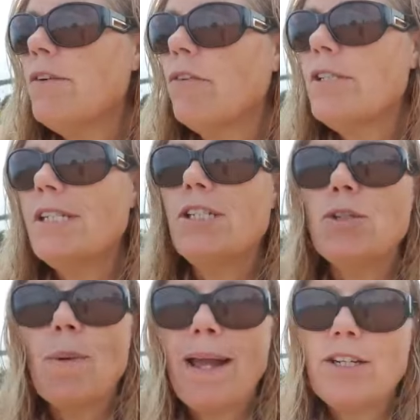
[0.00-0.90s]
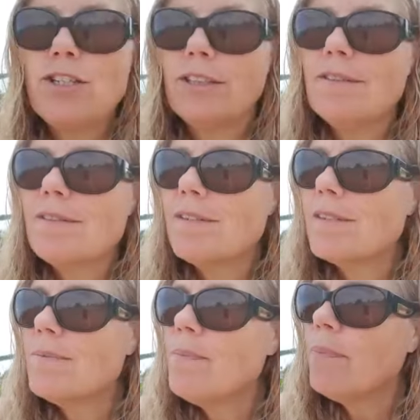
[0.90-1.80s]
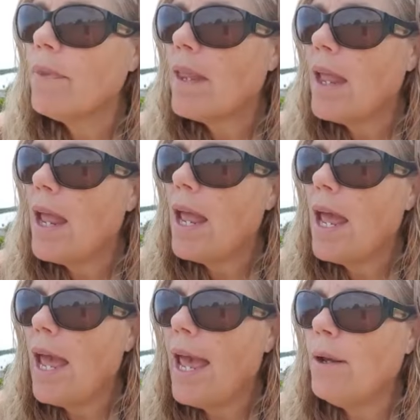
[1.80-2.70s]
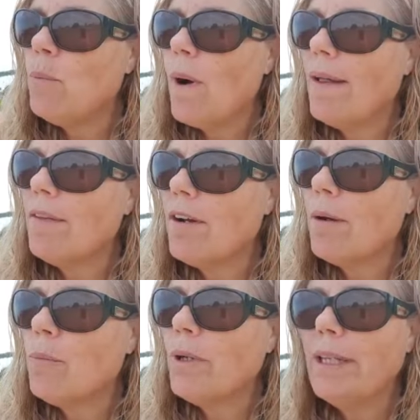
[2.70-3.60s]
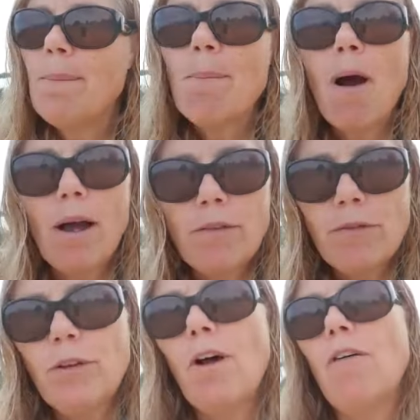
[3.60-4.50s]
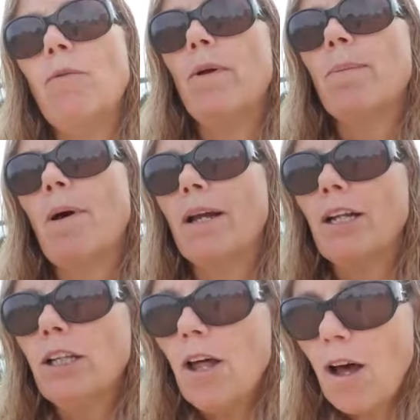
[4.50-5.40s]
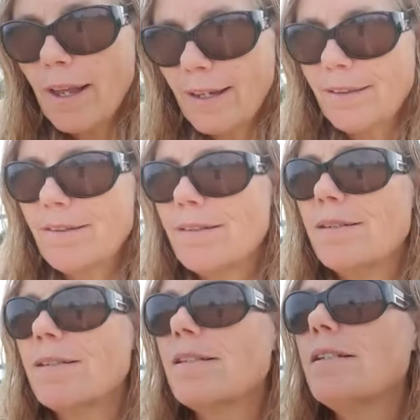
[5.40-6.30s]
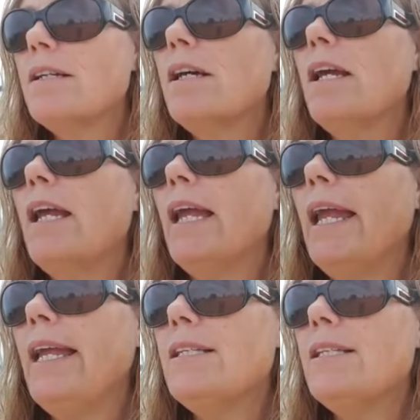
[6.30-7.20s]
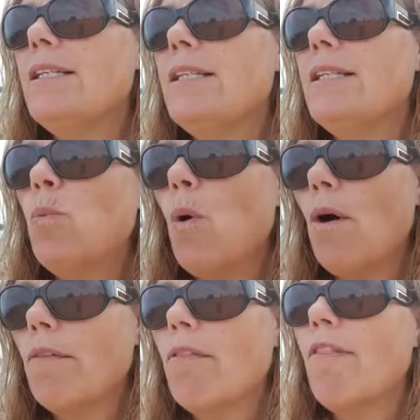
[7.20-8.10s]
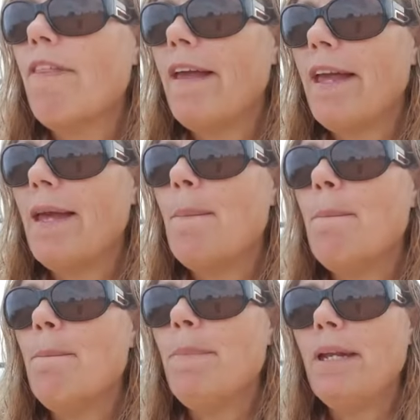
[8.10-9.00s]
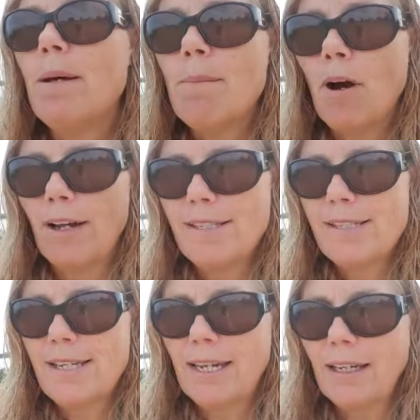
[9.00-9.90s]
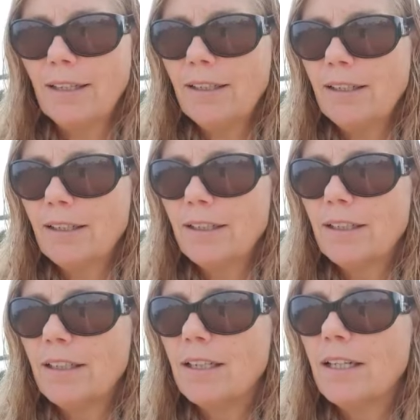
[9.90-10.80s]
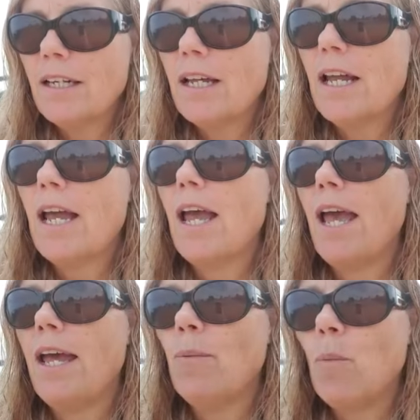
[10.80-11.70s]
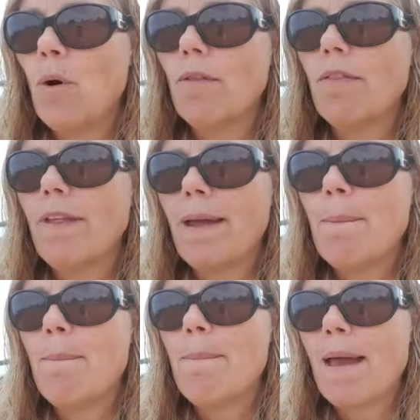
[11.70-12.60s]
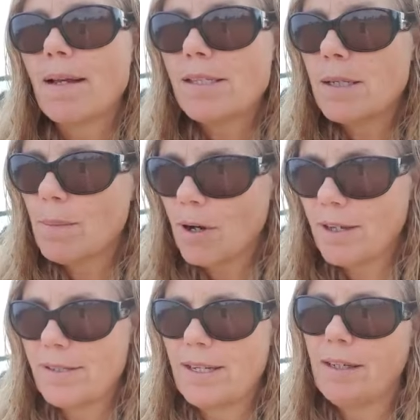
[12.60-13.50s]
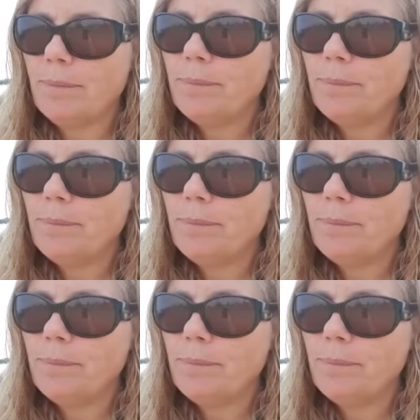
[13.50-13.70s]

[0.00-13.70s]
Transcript: different situations. And one that I'm really mindful of with my clients is what they're minimizing and what they're maximizing.